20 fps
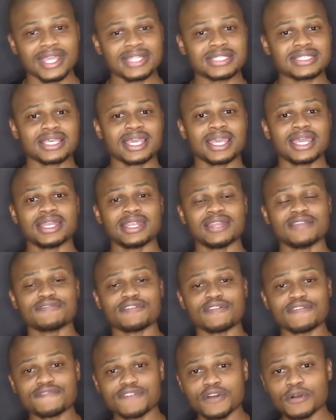It's gain in
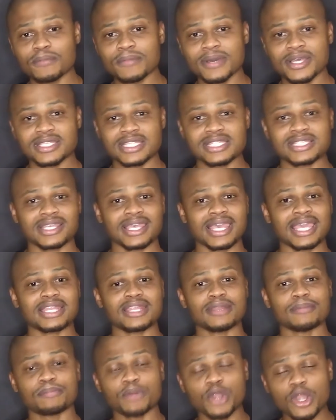fulfillment, it's gain
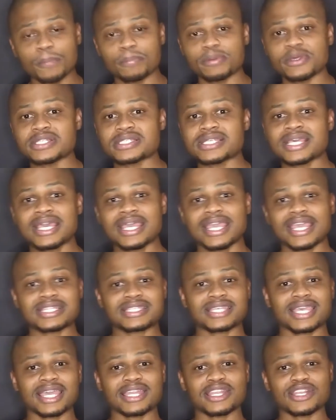in purpose,
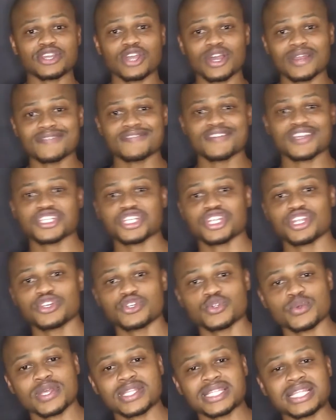it's gain in conviction, in
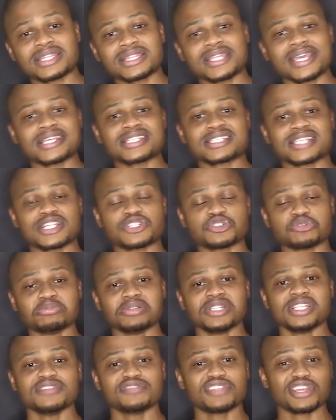doing the things that you
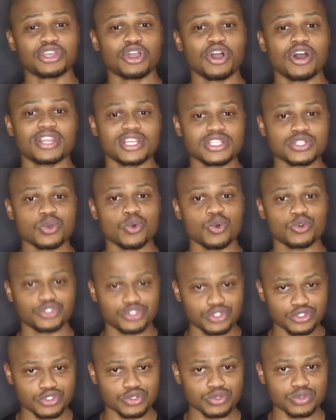believe that God has
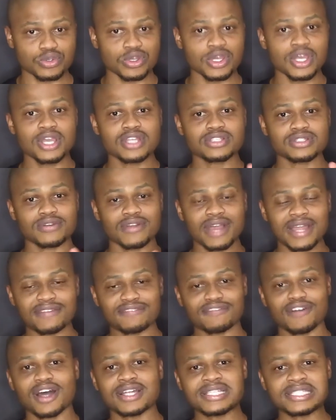called you to do to
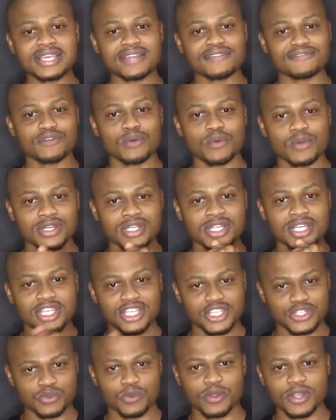advance and forward
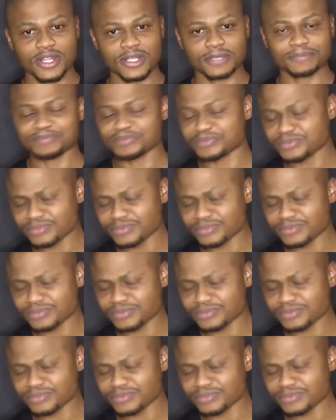His work.